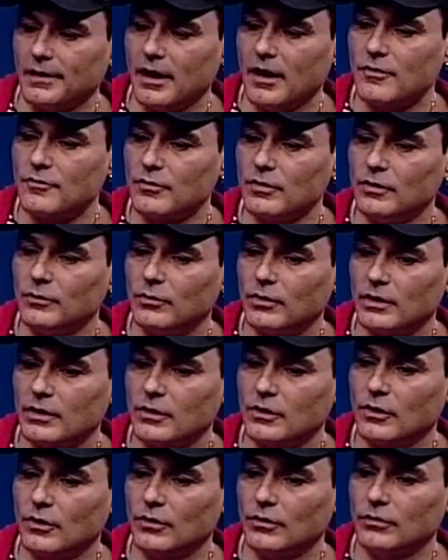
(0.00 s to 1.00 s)
I really want to
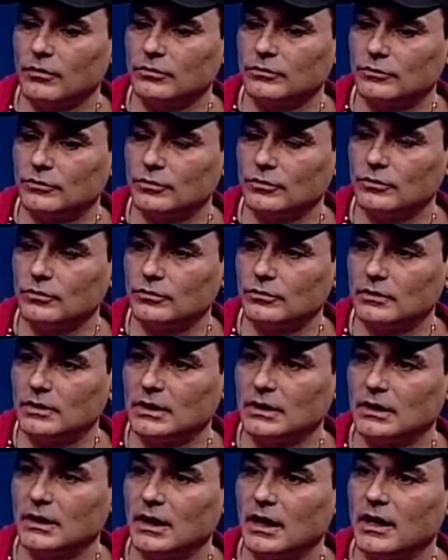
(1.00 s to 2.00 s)
go to
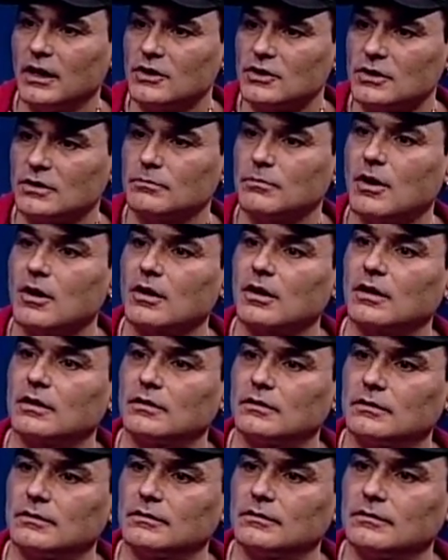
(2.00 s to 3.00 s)
the Asian market.
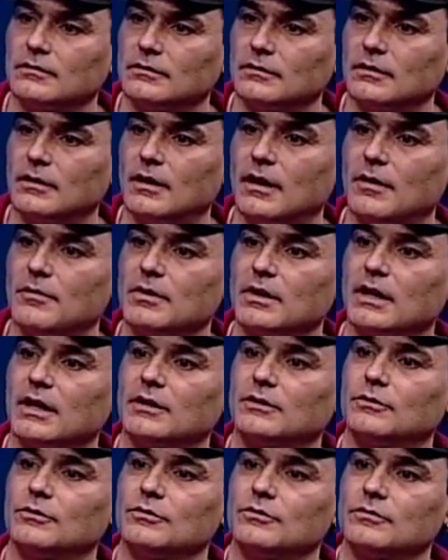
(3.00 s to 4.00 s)
I want to
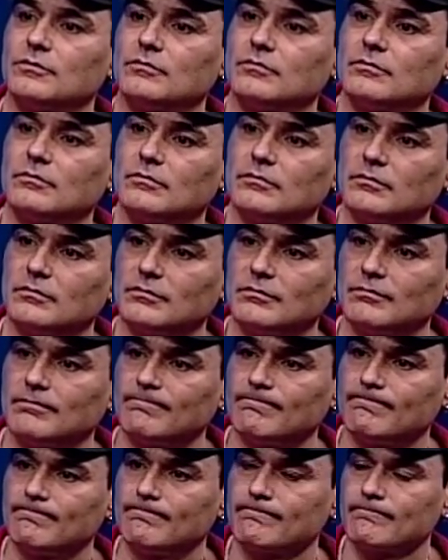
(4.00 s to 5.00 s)
get. You think that
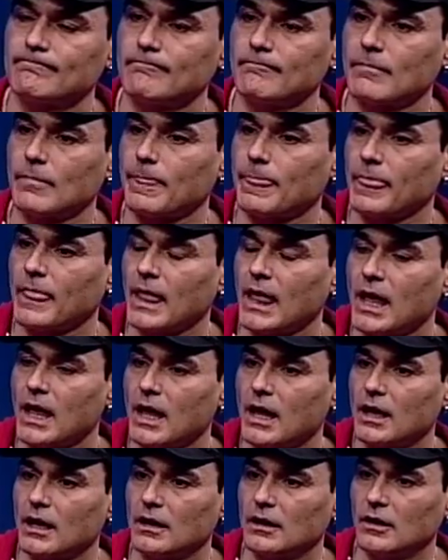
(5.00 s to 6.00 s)
you're
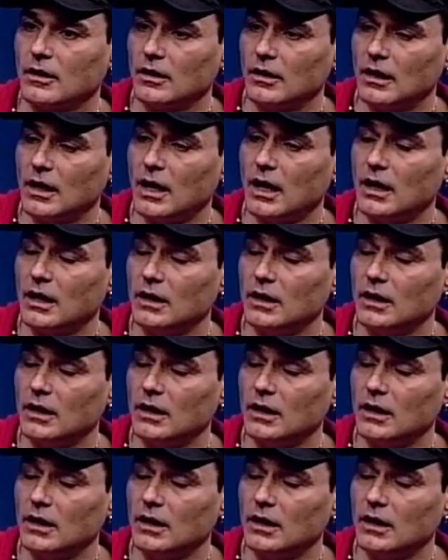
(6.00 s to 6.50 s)
gonna like the Chinese